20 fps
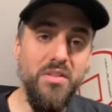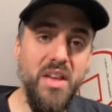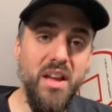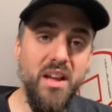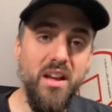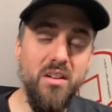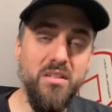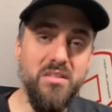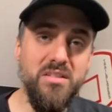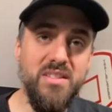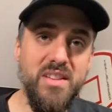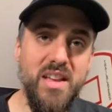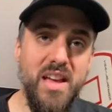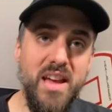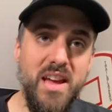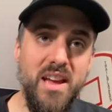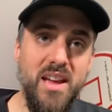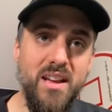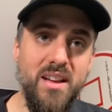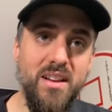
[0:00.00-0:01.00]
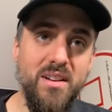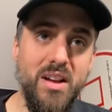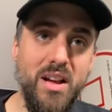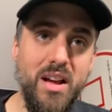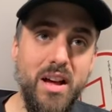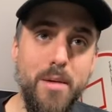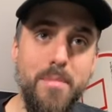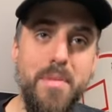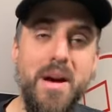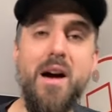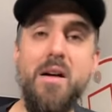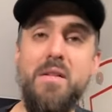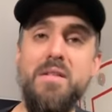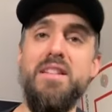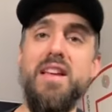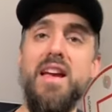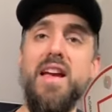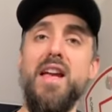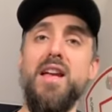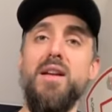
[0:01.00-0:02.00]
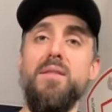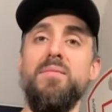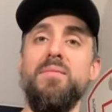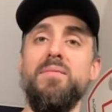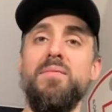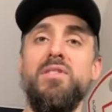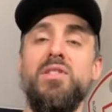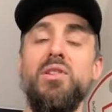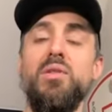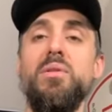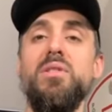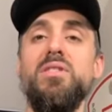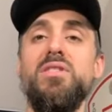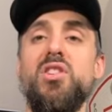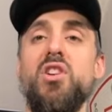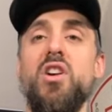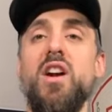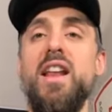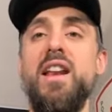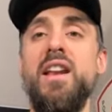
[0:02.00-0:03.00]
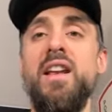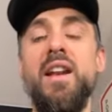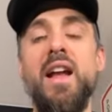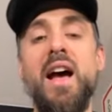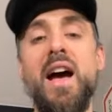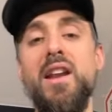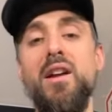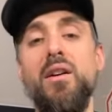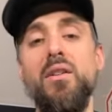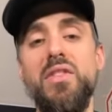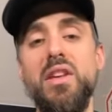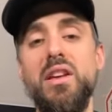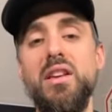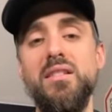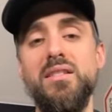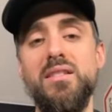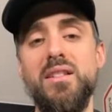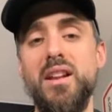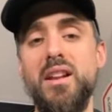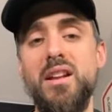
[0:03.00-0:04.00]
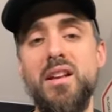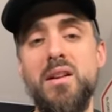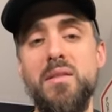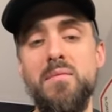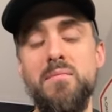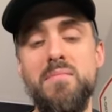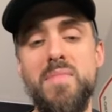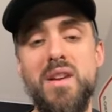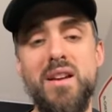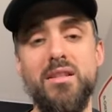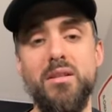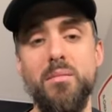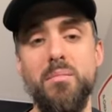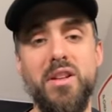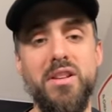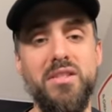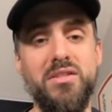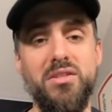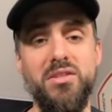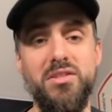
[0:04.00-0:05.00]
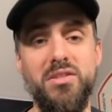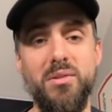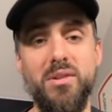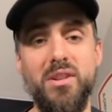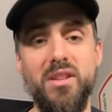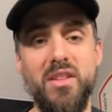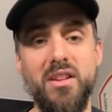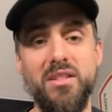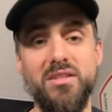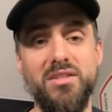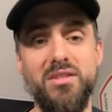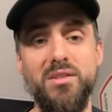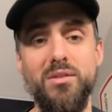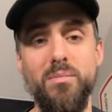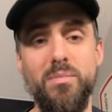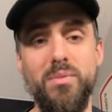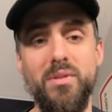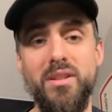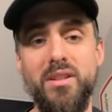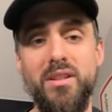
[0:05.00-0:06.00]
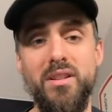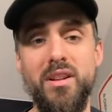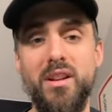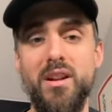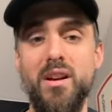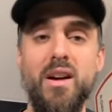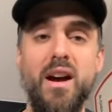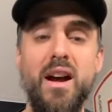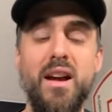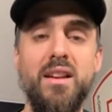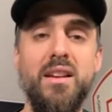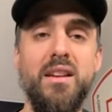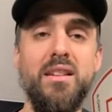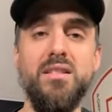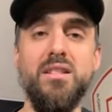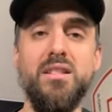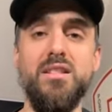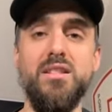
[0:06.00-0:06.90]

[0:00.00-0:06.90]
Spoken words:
thing I'll say about Dame, to his credit, I don't think he's gonna make the Blazers do anything stupid. He's a